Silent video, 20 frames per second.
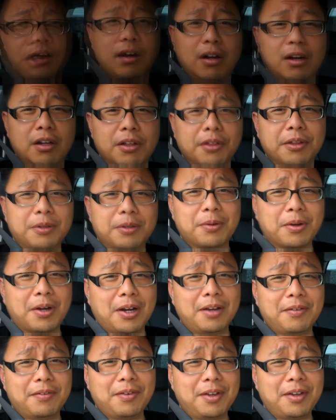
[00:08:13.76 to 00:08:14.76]
all the
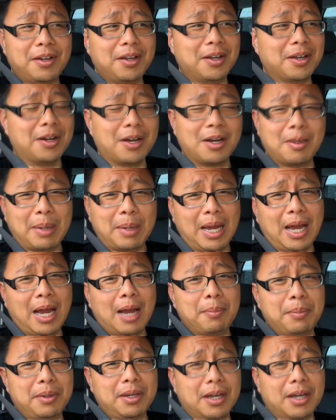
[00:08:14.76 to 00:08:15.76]
driving, and I'm a
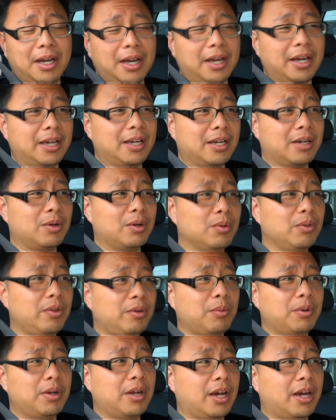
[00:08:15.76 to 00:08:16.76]
happy guy.
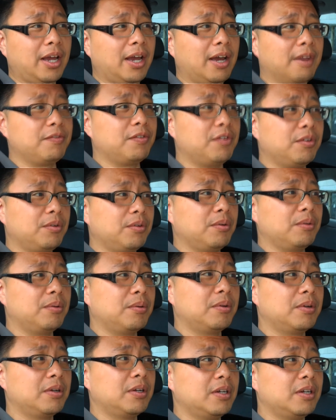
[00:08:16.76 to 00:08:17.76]
Only when I have to,
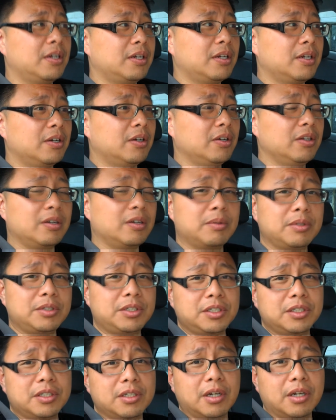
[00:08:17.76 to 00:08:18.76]
only when
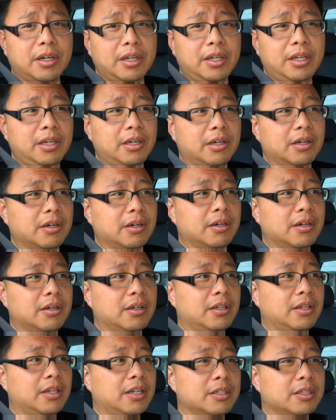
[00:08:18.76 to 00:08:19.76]
she's not here,
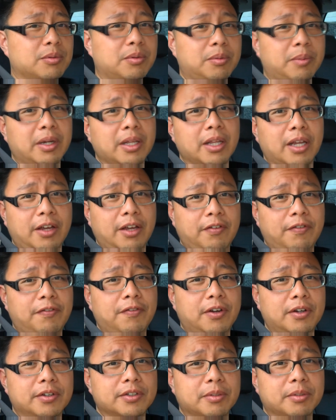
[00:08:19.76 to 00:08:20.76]
and that's when my life
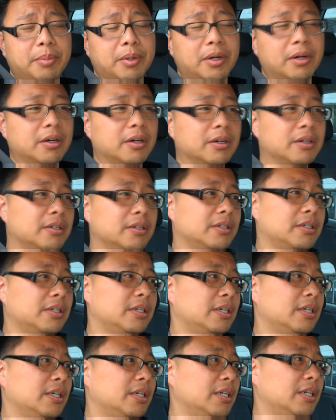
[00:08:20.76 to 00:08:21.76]
falls apart
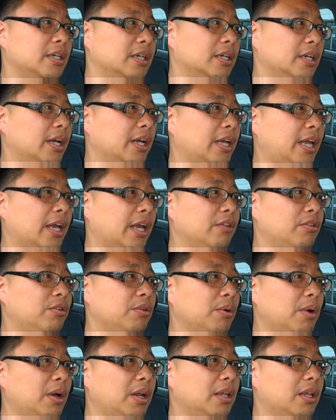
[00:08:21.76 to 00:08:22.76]
and I can't oh.
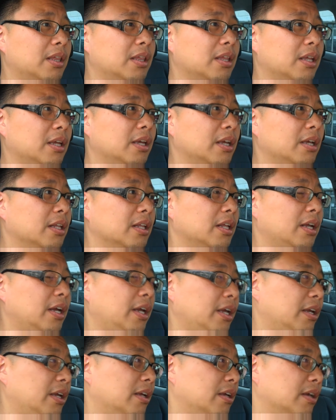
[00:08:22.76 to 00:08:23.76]
do anything
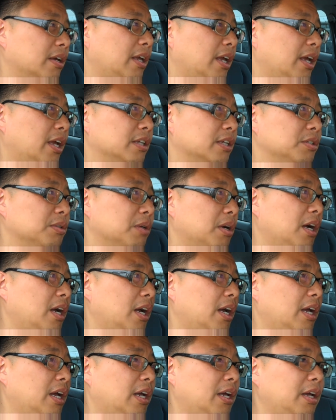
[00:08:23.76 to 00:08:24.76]
like I can't
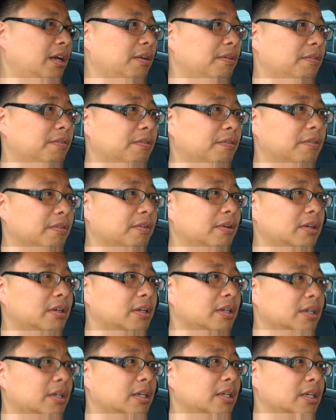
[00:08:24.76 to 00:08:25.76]
drive,
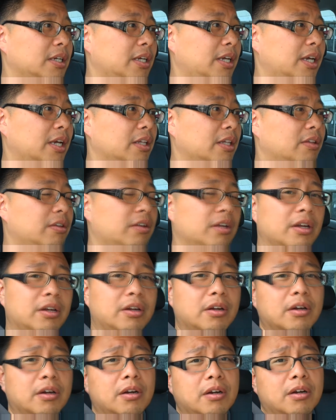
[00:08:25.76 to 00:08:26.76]
oh, no. get
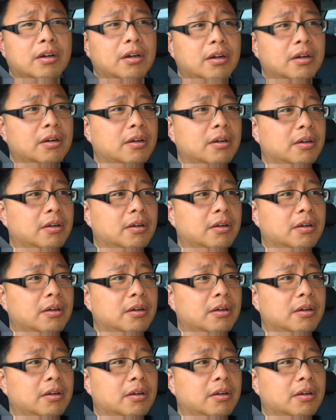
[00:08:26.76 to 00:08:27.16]
dinner,